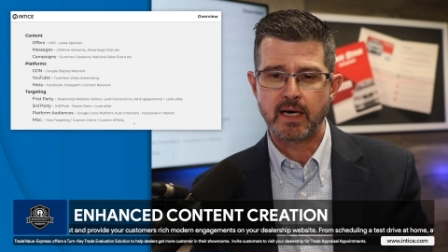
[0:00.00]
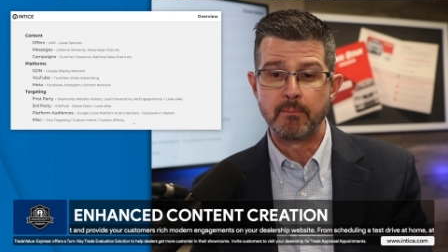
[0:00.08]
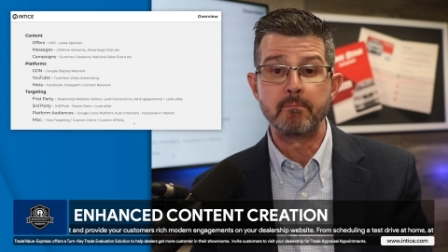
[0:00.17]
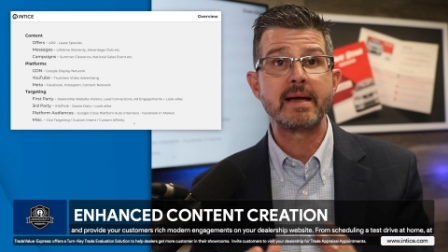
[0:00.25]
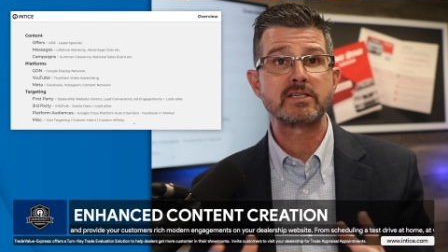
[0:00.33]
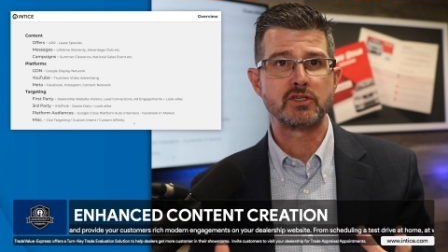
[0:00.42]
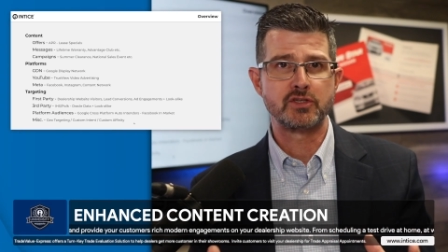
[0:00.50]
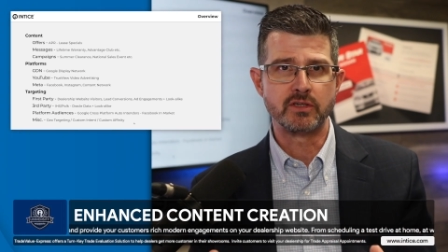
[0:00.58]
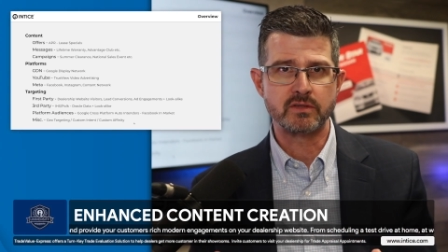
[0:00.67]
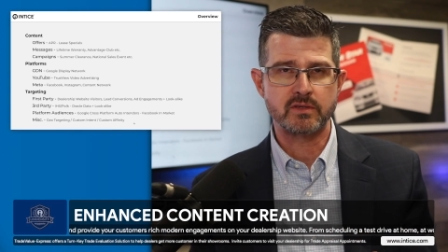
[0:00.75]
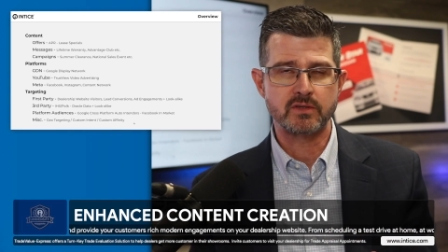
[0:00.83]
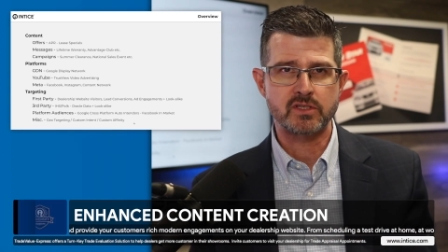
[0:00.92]

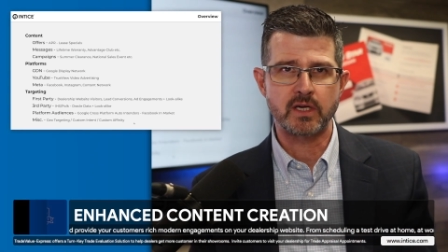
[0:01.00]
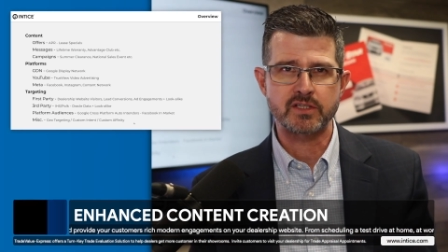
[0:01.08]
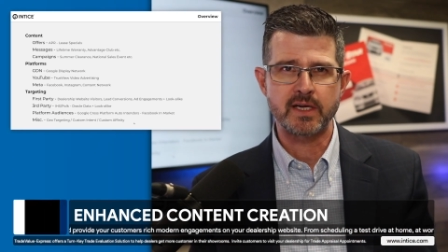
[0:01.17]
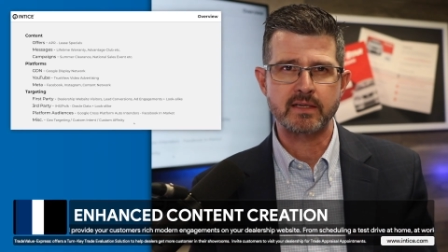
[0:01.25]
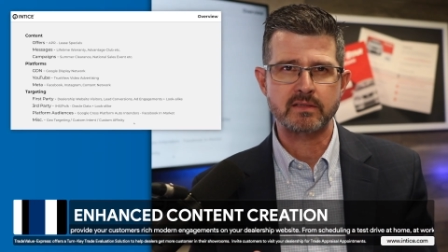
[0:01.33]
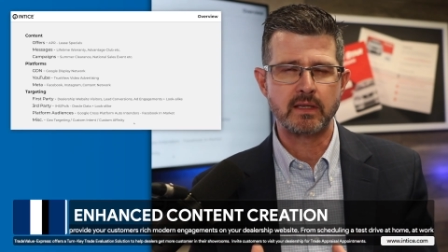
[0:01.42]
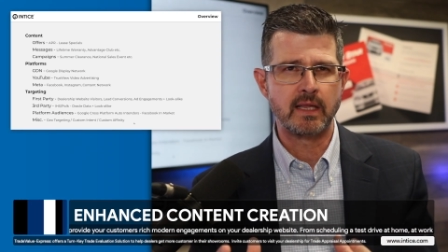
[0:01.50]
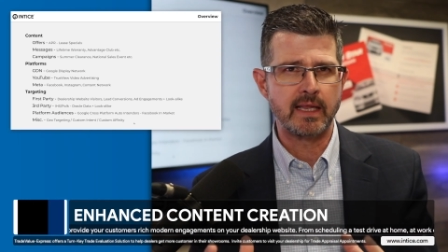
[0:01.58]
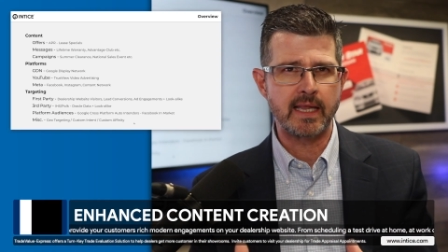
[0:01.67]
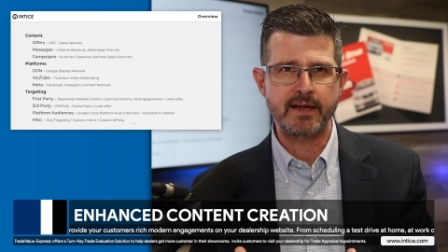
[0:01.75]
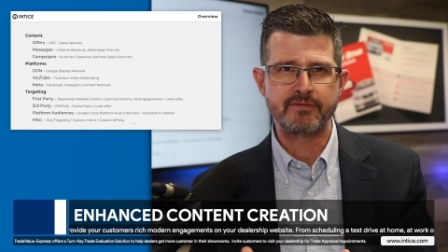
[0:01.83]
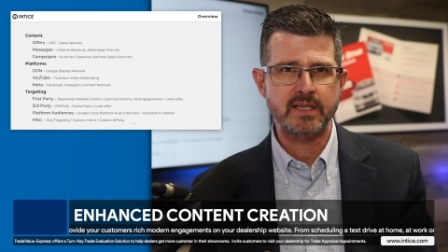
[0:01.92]
Messages such as
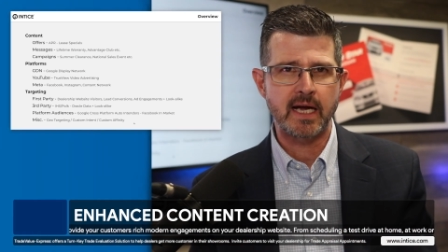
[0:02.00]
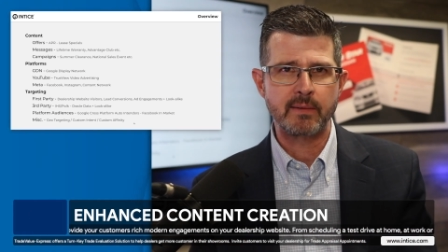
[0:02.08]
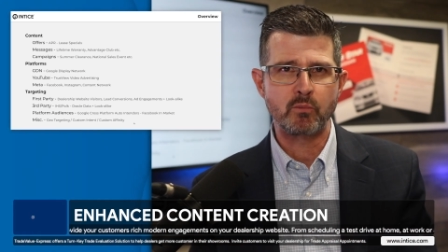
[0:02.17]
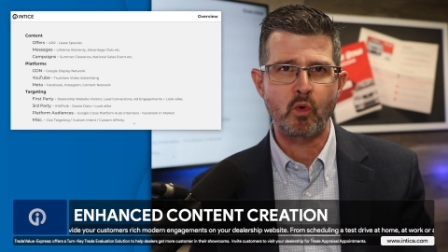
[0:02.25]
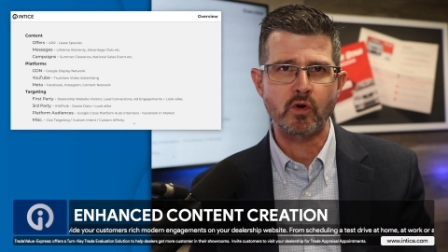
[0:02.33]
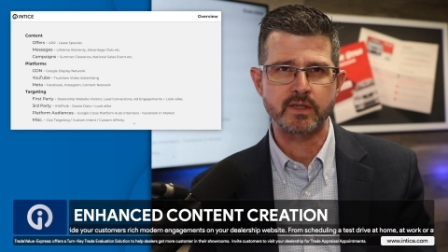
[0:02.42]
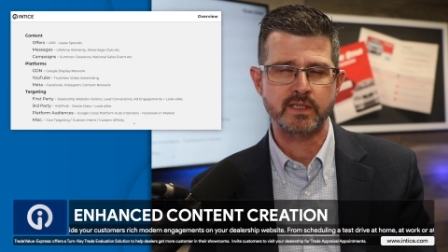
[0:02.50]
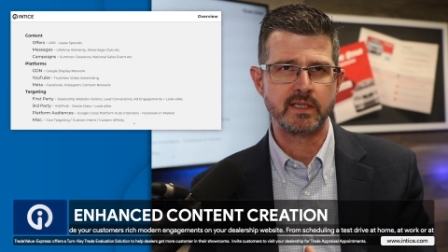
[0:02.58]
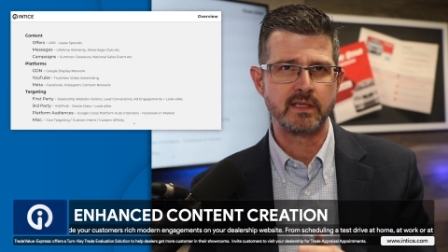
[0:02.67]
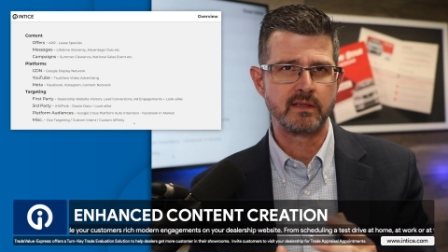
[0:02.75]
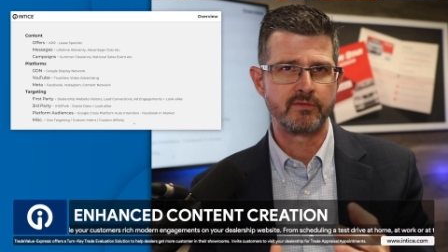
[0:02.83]
lifetime warranty,